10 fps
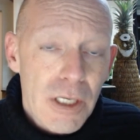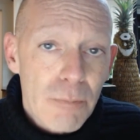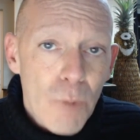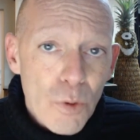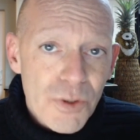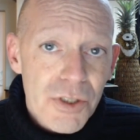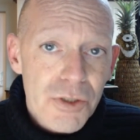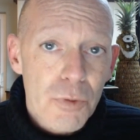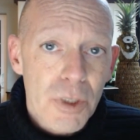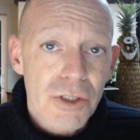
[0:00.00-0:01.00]
in most
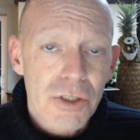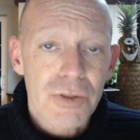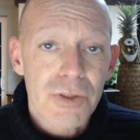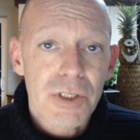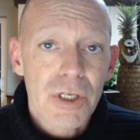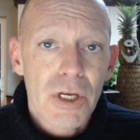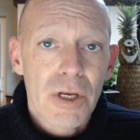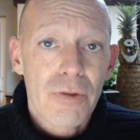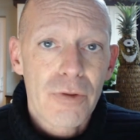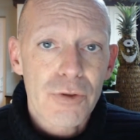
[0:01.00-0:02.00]
situations,
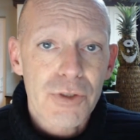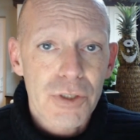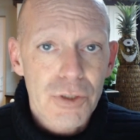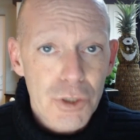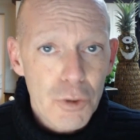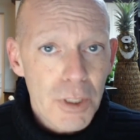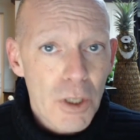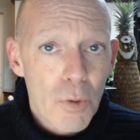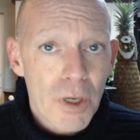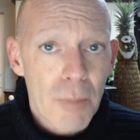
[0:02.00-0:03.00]
there's two
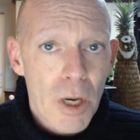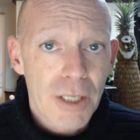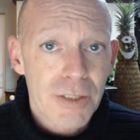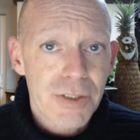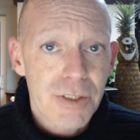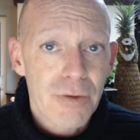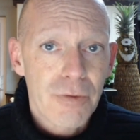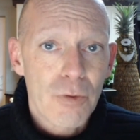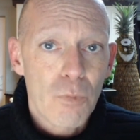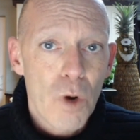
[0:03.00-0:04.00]
egoic minds.
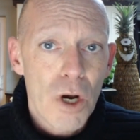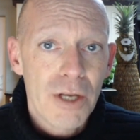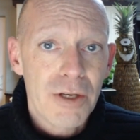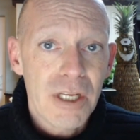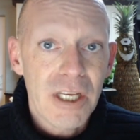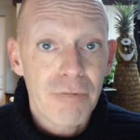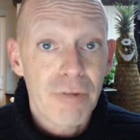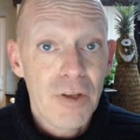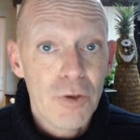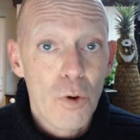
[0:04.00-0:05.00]
The one,
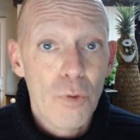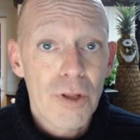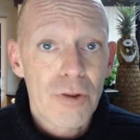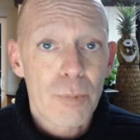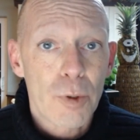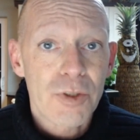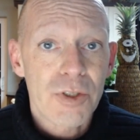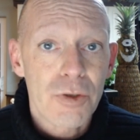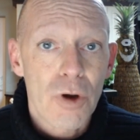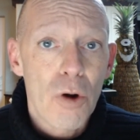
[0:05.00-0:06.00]
if they know the other
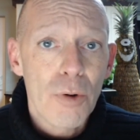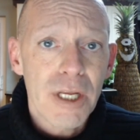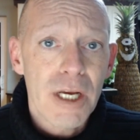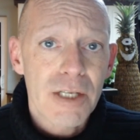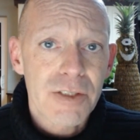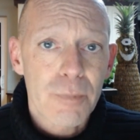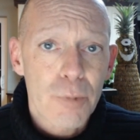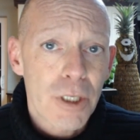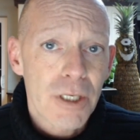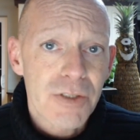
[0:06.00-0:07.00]
person, already has a
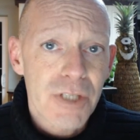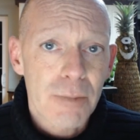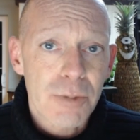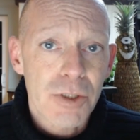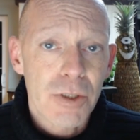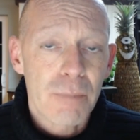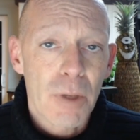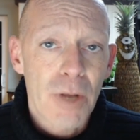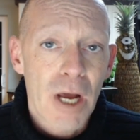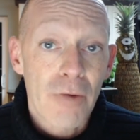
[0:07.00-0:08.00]
preconception
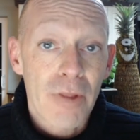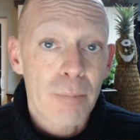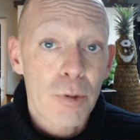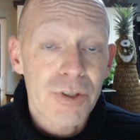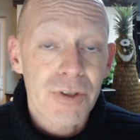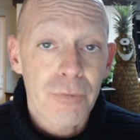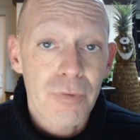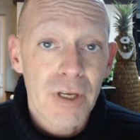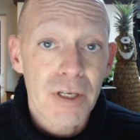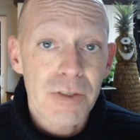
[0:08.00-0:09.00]
about how that person
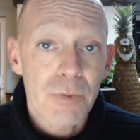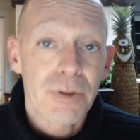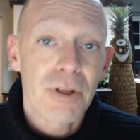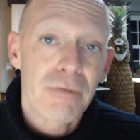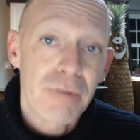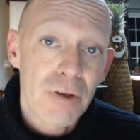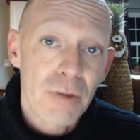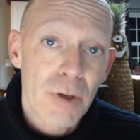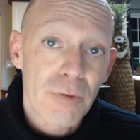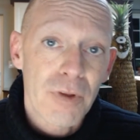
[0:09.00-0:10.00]
thinks, what they
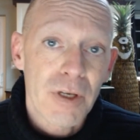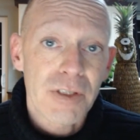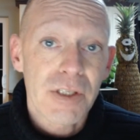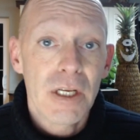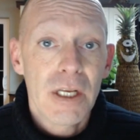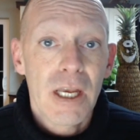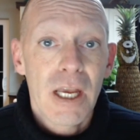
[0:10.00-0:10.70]
feel about things.